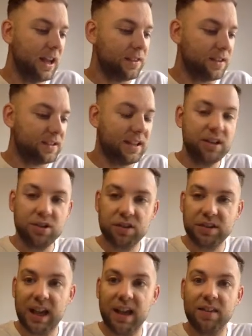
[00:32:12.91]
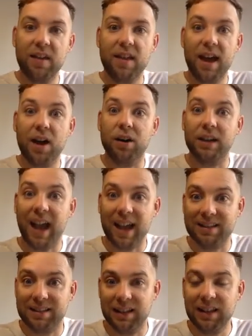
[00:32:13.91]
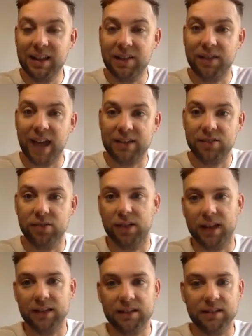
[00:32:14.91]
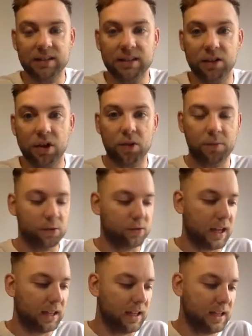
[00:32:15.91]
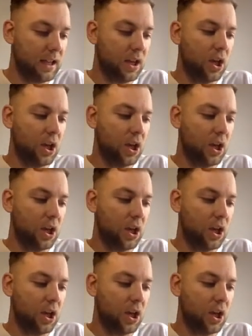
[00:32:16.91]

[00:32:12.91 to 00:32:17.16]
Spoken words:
The teacher is saying that they are guessing, they've guessed all the answers and got them correctly, in